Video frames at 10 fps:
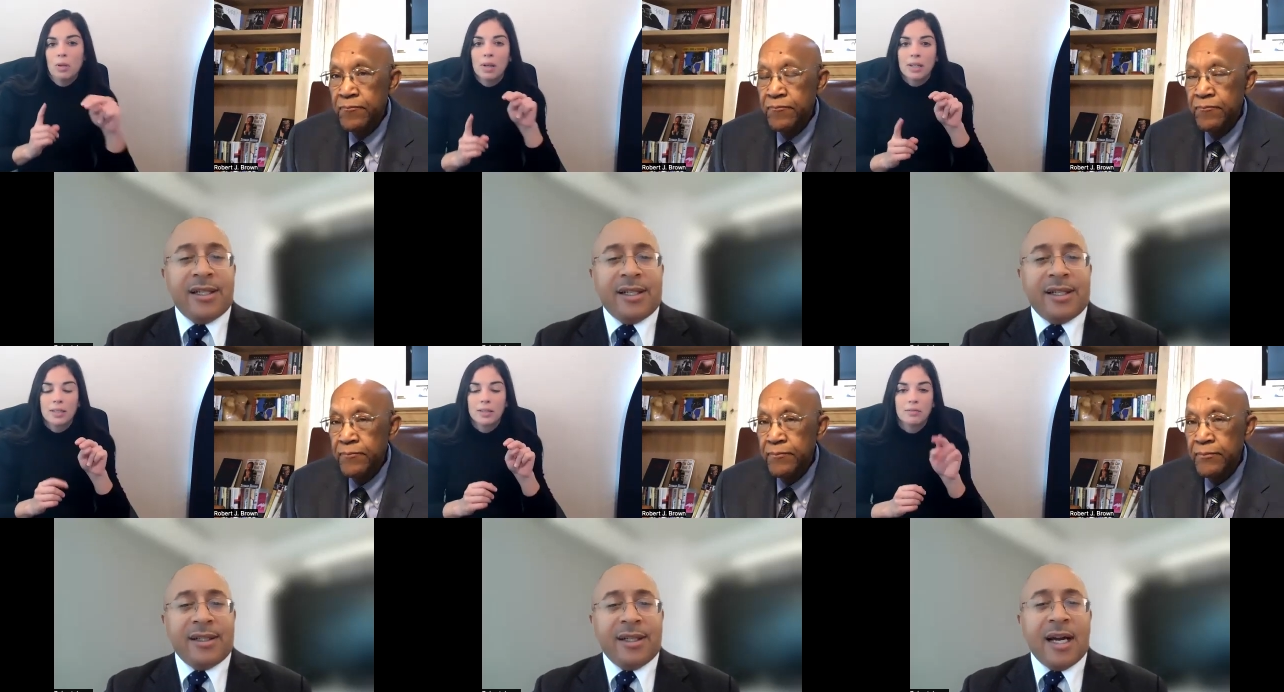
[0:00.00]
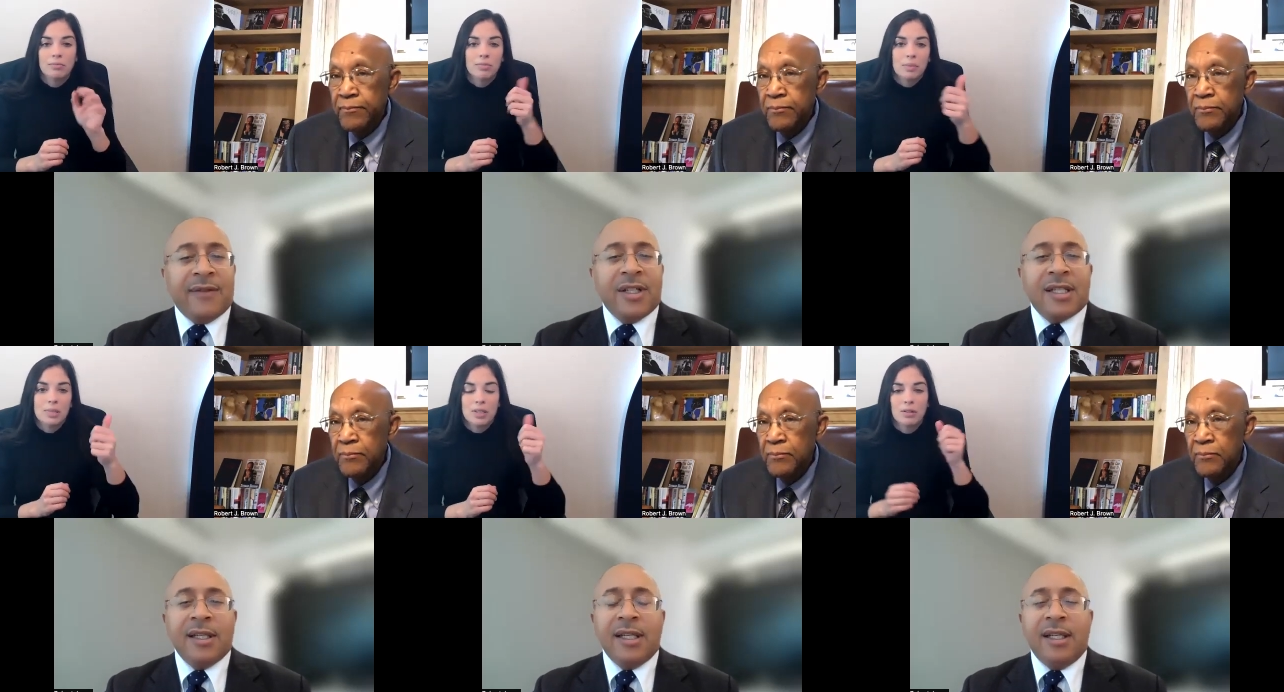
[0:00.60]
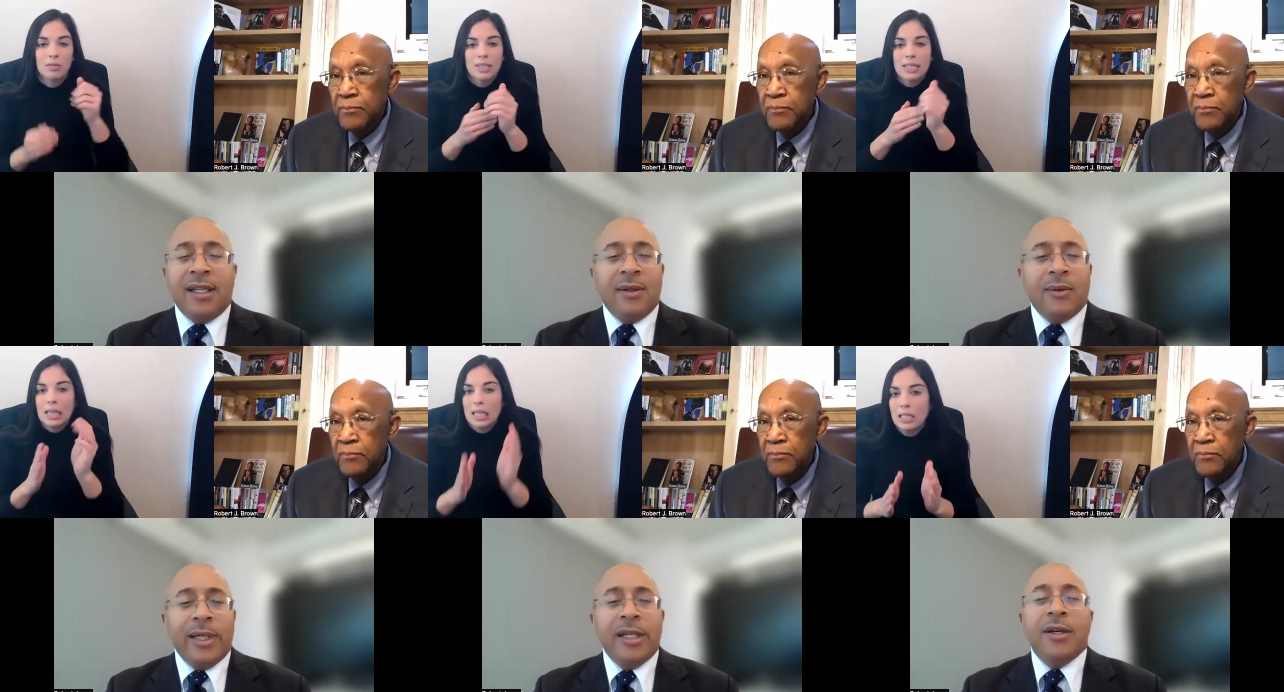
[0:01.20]
Speaker 1: Uh, obviously,
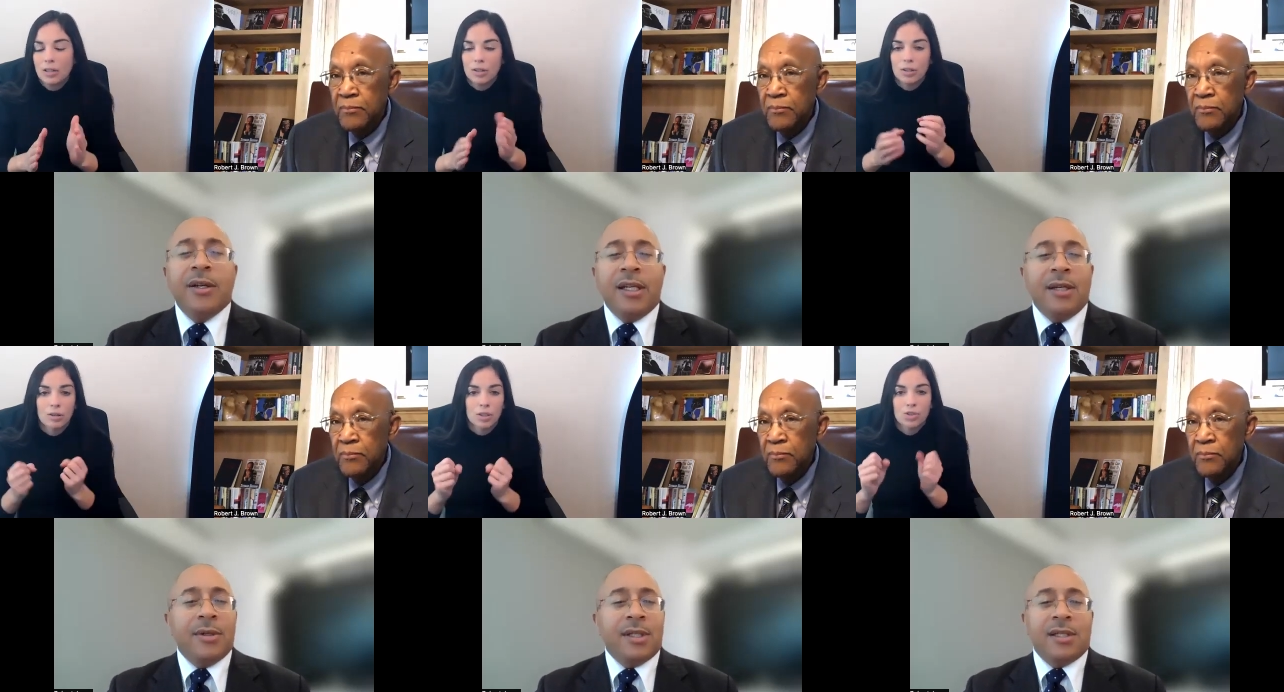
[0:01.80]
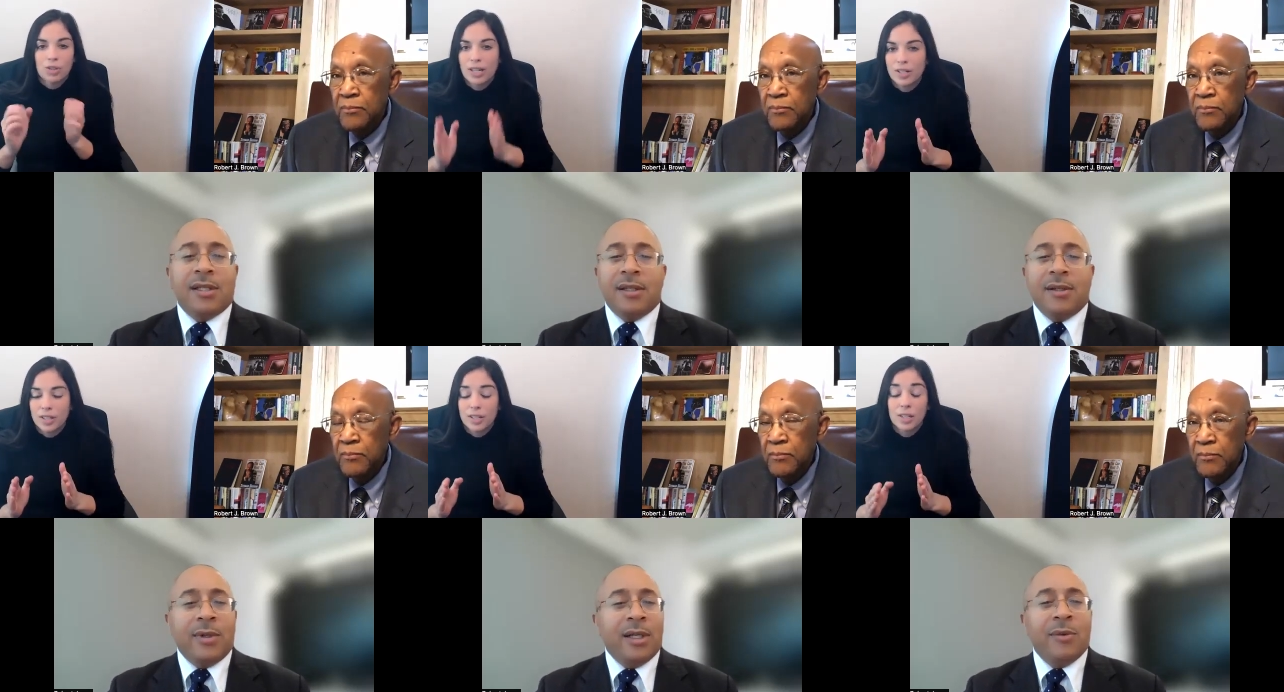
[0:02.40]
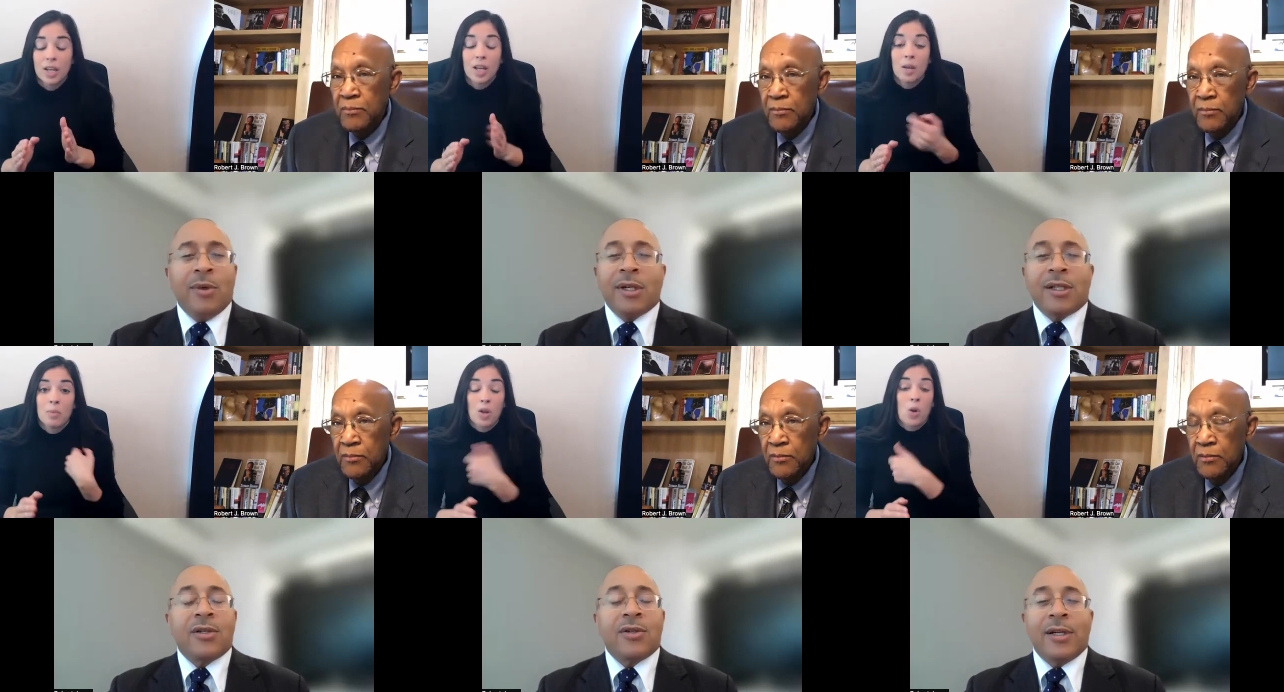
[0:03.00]
we know that he was one of the more
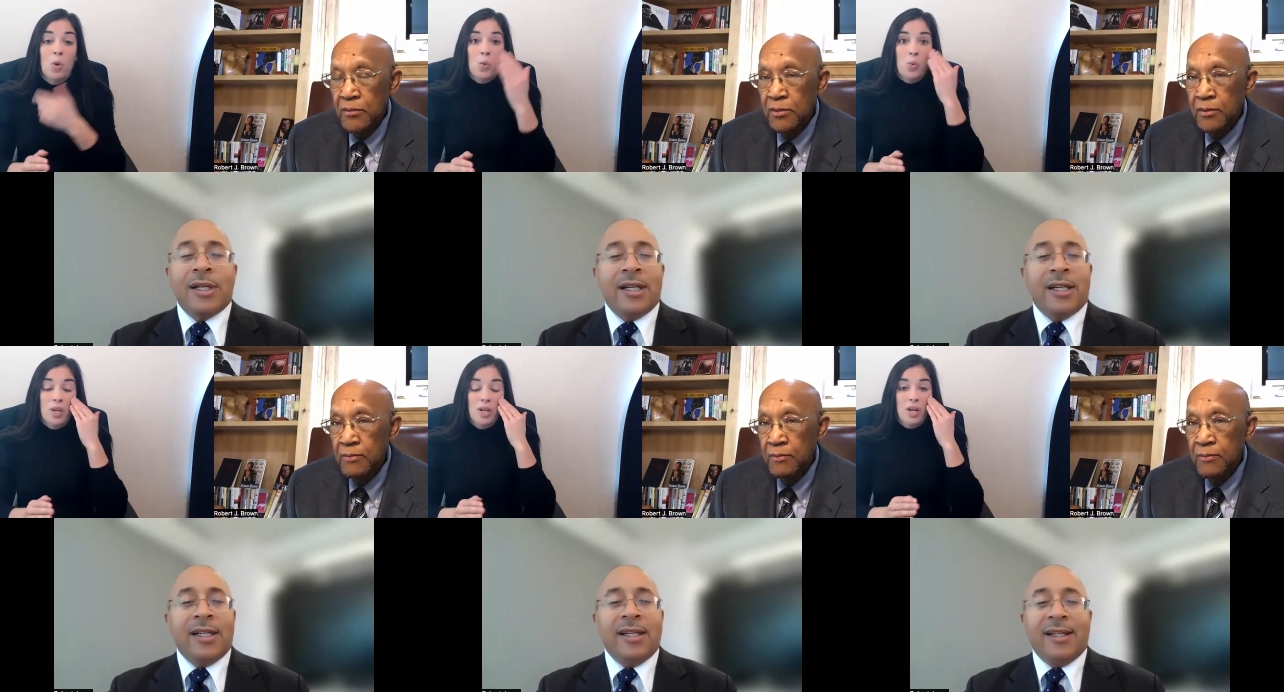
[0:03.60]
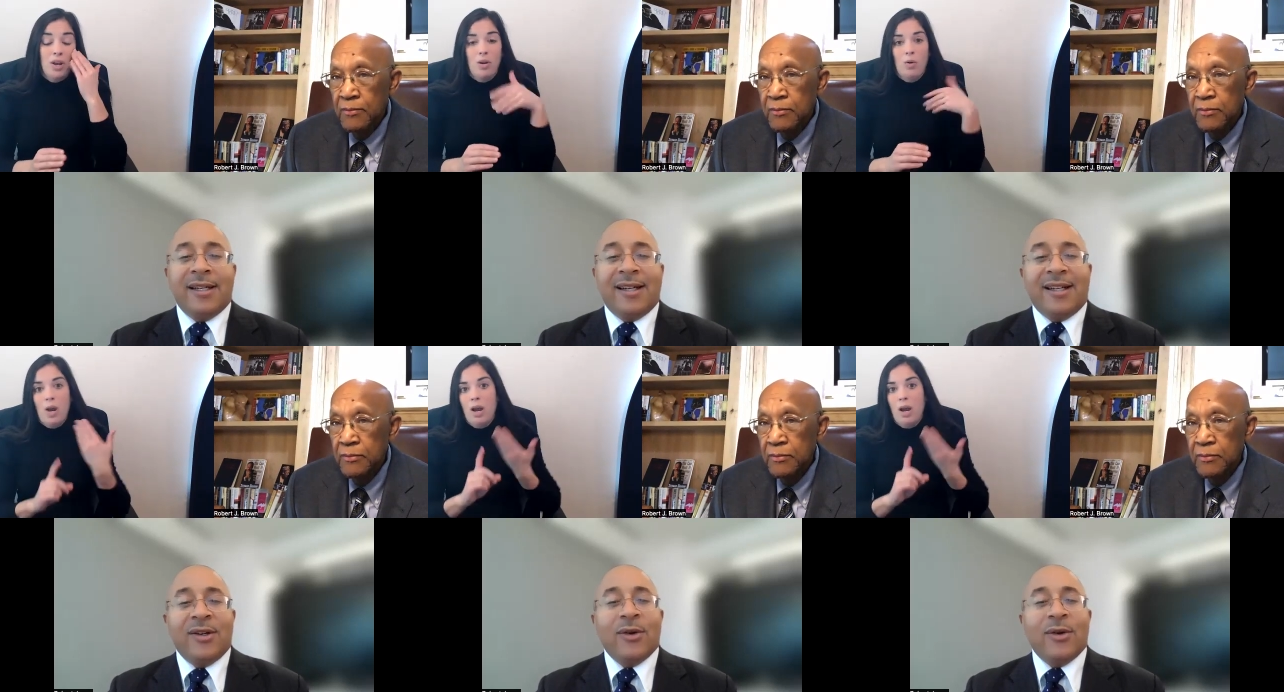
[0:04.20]
extraordinary uh,